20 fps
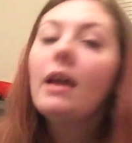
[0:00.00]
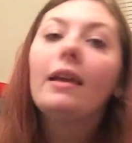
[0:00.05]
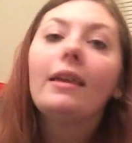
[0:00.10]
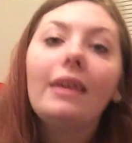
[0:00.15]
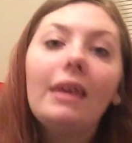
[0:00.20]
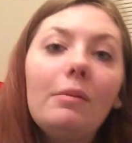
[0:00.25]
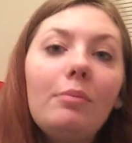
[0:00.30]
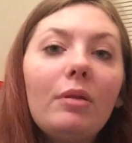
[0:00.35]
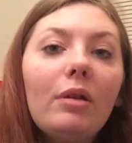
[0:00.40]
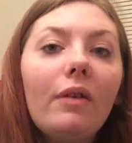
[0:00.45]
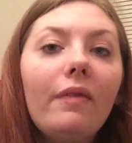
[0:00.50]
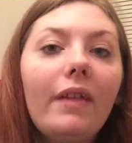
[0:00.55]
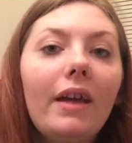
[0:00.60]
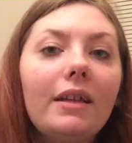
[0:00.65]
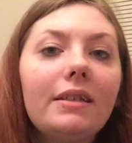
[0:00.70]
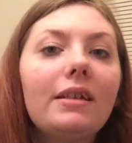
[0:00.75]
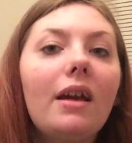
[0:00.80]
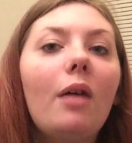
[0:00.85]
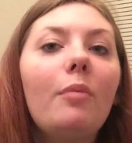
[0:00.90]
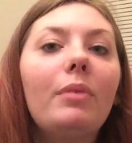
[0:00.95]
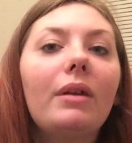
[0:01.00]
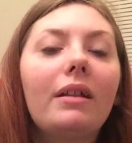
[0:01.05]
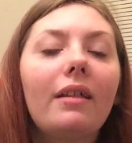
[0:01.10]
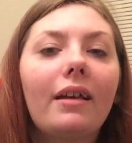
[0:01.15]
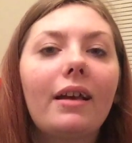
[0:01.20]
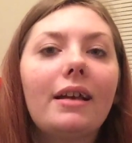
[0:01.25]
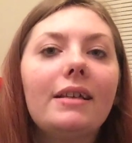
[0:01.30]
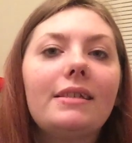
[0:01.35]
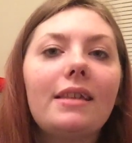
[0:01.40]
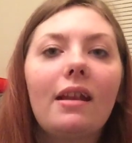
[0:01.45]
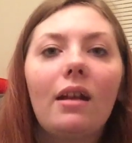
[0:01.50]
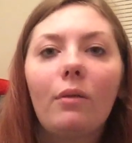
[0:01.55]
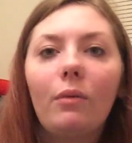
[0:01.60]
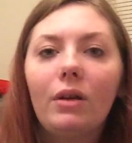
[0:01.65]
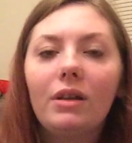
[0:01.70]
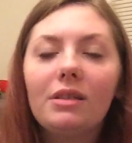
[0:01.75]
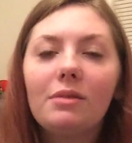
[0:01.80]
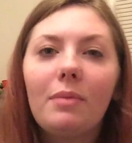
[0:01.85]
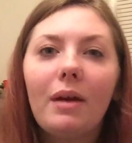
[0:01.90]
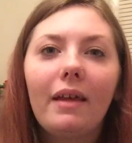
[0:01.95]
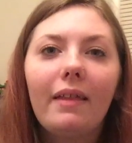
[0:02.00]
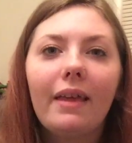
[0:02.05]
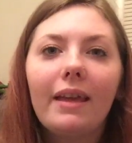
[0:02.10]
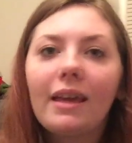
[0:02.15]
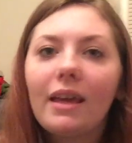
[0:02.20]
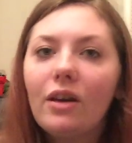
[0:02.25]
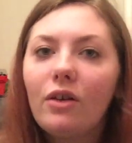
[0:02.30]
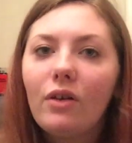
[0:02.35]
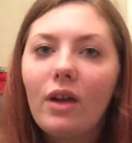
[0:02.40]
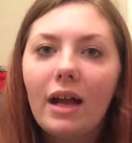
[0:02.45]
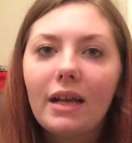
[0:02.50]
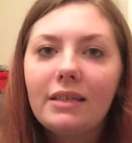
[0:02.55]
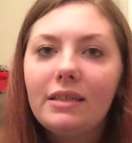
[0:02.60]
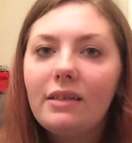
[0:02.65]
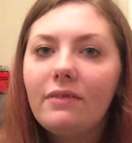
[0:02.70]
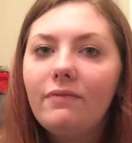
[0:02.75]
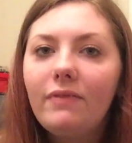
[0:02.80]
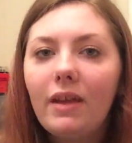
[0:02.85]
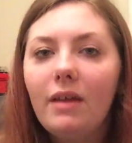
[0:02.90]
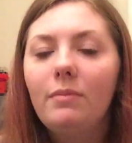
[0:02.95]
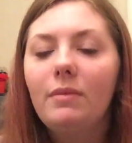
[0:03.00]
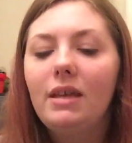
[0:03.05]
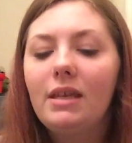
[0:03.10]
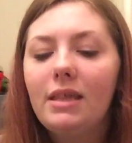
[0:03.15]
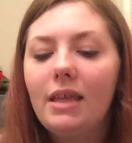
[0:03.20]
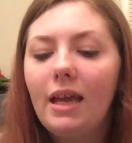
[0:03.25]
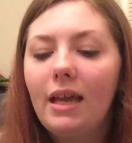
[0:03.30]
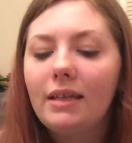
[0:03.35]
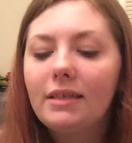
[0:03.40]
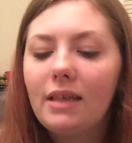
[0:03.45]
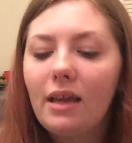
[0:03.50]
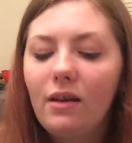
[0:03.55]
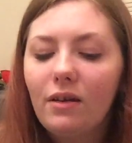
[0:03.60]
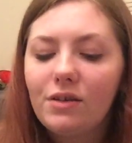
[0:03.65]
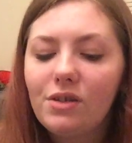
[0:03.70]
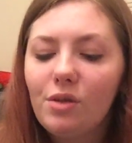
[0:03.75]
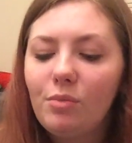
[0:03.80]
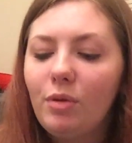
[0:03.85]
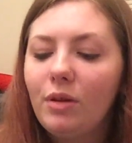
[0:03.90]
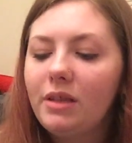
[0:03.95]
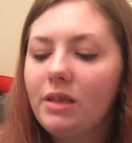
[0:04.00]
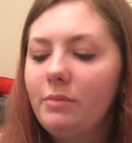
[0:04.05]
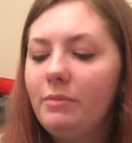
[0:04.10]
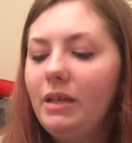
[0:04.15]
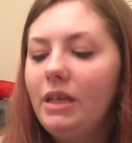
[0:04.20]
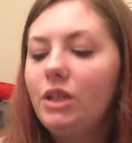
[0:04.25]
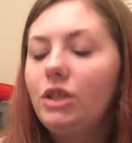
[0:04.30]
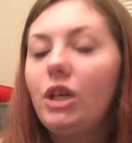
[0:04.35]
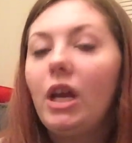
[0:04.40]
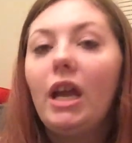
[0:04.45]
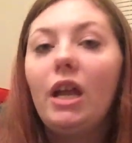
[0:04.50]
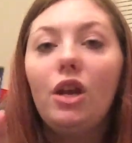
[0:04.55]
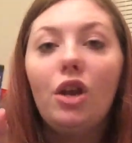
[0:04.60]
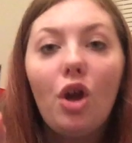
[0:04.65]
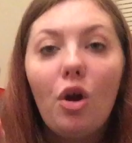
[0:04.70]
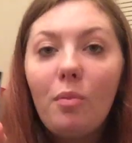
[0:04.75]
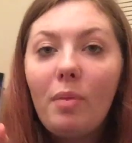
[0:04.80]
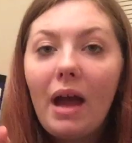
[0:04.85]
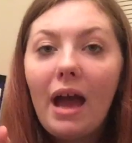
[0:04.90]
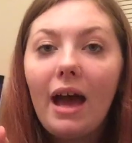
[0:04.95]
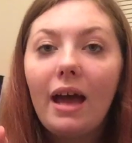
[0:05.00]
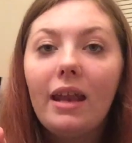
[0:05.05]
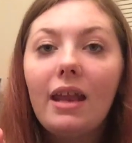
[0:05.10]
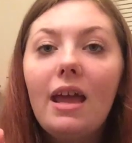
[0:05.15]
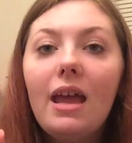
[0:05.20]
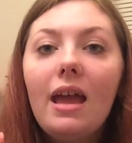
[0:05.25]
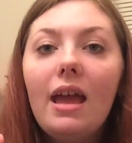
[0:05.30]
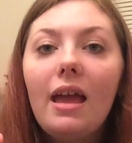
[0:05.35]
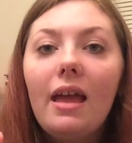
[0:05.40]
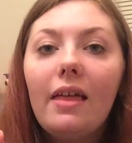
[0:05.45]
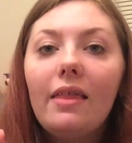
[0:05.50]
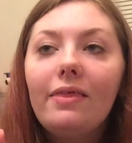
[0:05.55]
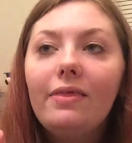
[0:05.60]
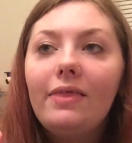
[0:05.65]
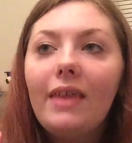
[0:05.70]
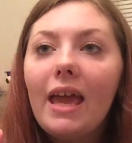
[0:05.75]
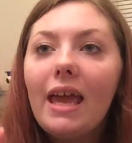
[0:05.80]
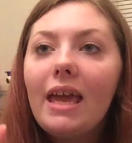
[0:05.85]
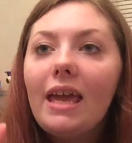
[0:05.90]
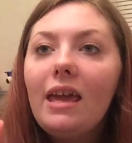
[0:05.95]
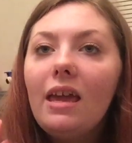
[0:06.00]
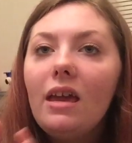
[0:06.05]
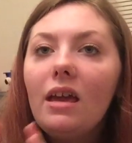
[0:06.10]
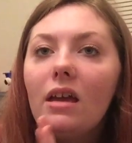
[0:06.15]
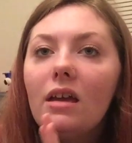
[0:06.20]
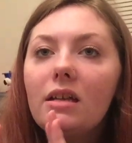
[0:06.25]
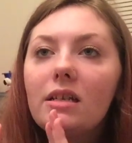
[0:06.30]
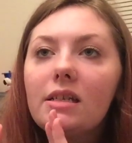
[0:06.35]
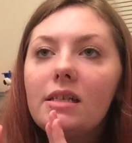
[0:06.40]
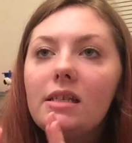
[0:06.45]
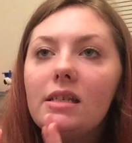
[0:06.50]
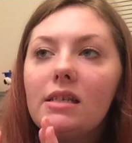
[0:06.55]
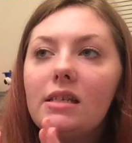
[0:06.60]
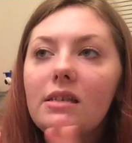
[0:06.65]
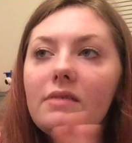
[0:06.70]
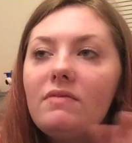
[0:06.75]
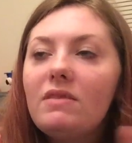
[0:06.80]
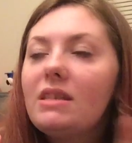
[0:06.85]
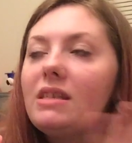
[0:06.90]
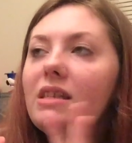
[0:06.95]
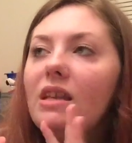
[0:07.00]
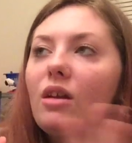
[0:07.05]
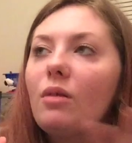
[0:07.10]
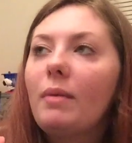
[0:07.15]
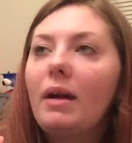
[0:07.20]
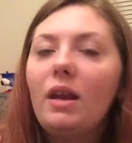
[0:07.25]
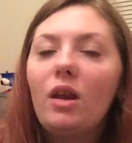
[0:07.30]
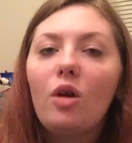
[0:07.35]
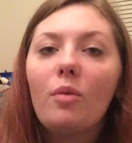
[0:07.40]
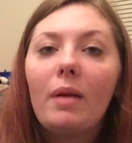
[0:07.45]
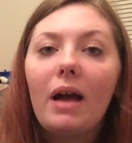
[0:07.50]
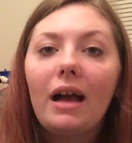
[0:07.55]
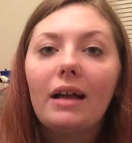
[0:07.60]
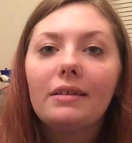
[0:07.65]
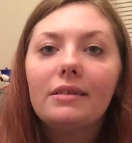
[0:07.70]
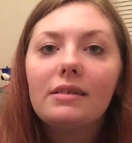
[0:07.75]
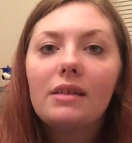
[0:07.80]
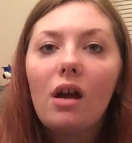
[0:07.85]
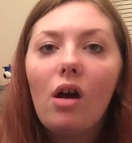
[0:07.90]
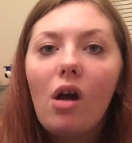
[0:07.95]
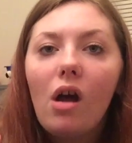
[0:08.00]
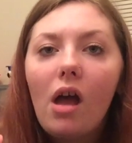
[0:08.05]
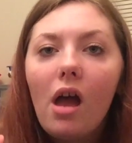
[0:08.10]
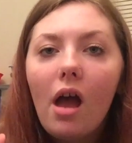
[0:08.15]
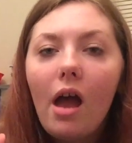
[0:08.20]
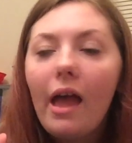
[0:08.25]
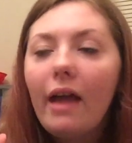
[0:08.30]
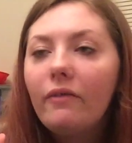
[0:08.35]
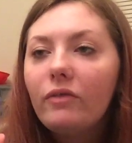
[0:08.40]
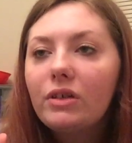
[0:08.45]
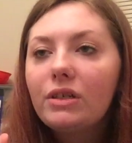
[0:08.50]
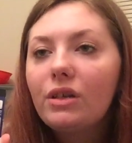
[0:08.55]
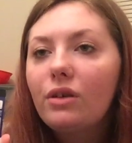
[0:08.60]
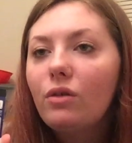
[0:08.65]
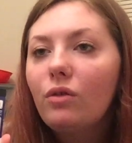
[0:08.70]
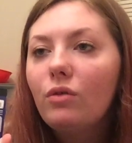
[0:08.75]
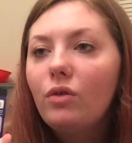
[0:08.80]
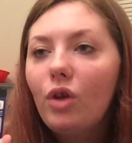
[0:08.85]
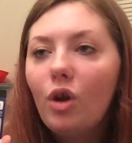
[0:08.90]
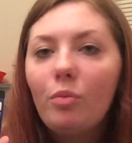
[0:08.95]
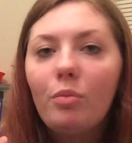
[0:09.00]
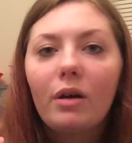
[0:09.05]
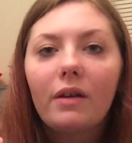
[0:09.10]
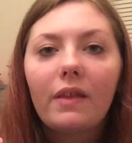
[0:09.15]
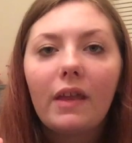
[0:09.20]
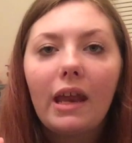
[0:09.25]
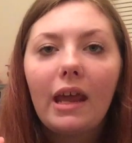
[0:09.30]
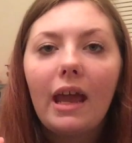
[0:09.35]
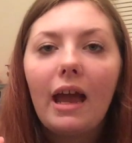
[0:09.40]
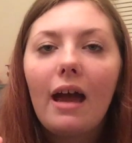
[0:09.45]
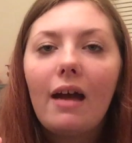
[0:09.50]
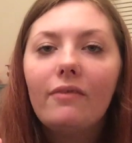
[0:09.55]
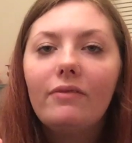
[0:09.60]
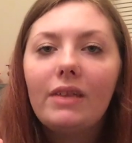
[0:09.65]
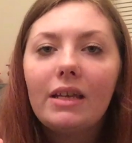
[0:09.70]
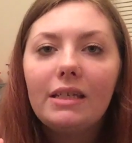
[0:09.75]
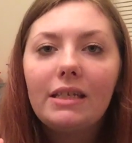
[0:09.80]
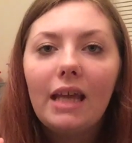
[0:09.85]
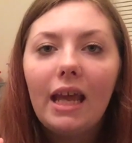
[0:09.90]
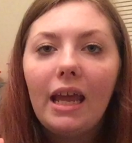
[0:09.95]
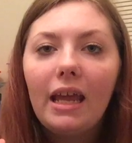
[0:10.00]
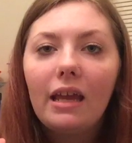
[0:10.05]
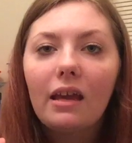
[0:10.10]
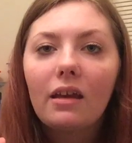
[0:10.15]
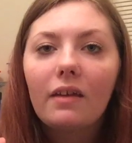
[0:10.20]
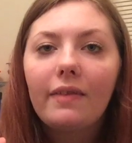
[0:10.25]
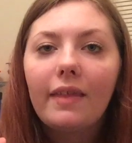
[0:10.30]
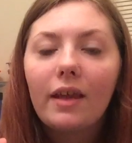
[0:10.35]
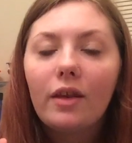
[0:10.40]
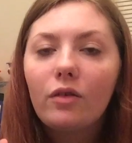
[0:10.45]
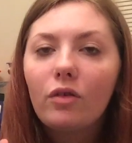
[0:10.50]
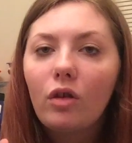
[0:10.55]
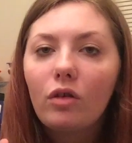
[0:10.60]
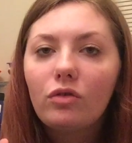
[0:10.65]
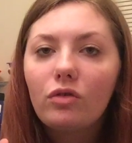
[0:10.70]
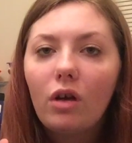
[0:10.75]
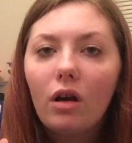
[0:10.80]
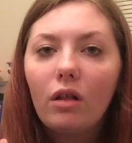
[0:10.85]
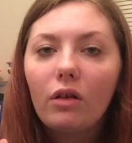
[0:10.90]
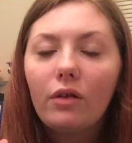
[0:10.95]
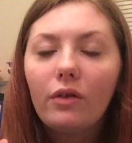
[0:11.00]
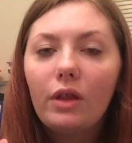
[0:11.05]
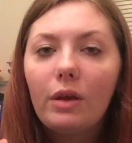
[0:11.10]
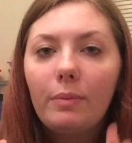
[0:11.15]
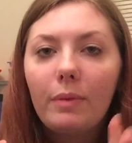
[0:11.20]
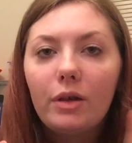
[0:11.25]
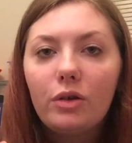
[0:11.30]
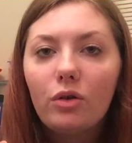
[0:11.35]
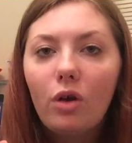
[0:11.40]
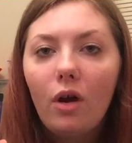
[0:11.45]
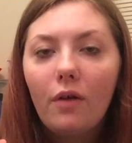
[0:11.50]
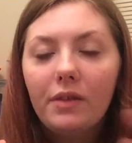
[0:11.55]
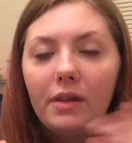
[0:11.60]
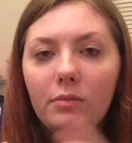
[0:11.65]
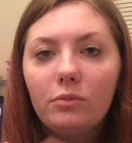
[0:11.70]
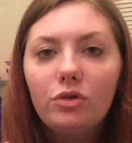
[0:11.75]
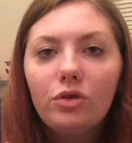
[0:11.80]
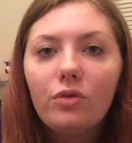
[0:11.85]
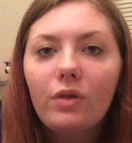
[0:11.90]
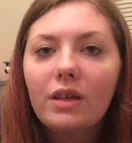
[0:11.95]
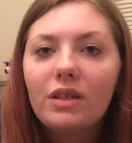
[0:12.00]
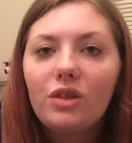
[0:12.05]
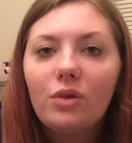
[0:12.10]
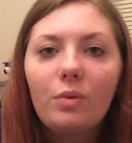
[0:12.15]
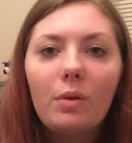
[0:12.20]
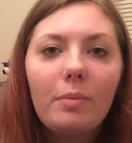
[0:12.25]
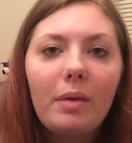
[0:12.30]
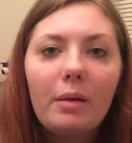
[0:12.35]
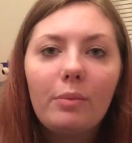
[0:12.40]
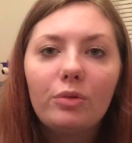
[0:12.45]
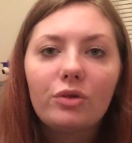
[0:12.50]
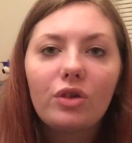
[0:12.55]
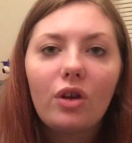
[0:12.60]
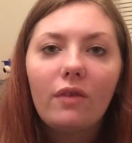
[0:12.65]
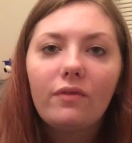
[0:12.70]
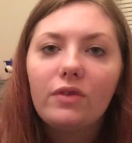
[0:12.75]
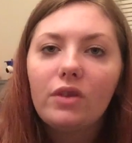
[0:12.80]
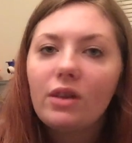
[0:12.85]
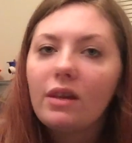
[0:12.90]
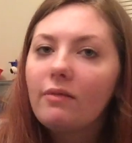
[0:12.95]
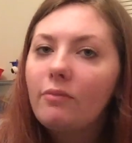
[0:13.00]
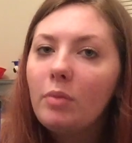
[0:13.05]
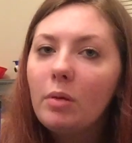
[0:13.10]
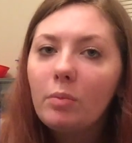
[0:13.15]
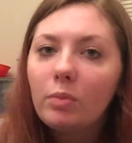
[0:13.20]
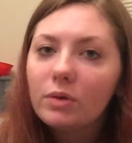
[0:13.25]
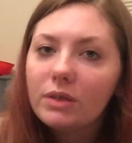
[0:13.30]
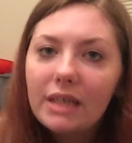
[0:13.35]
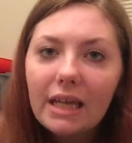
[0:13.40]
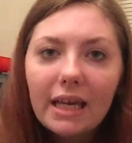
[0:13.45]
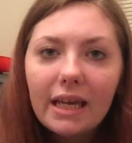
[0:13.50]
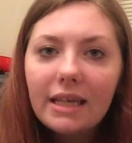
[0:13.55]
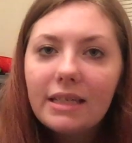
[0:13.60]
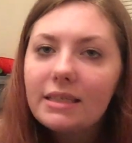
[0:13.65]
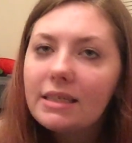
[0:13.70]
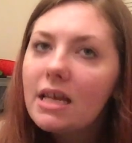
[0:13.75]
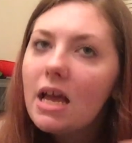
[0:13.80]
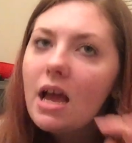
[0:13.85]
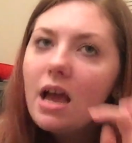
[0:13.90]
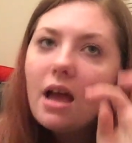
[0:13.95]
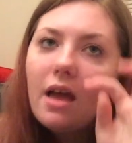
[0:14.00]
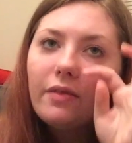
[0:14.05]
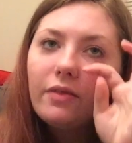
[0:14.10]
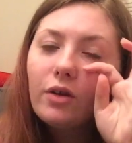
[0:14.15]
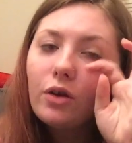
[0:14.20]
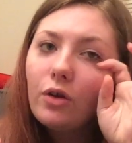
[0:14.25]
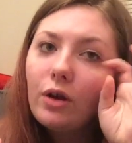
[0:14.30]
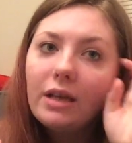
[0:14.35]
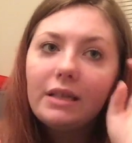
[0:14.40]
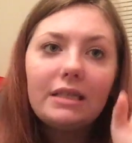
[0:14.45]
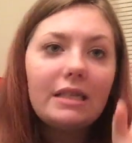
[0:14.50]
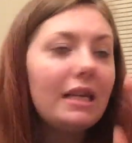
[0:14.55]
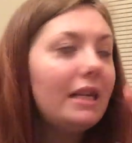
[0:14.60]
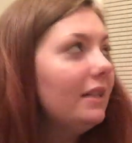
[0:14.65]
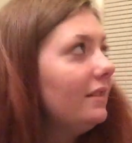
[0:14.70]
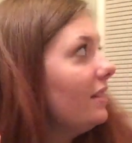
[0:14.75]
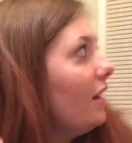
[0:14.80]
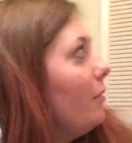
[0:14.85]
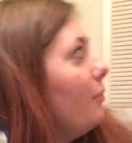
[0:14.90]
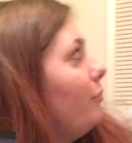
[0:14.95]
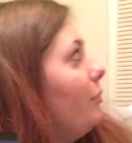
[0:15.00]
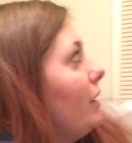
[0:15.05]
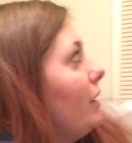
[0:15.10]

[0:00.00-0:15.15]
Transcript: Keeping on that topic, like I said, I wanted to buy like interactive family things. I also bought them each a notepad. They steal my notepads. Every single notebook that I have, they take, they color them, they draw on them. Drew likes to rip papers off to give people tickets. They're crazy. He's got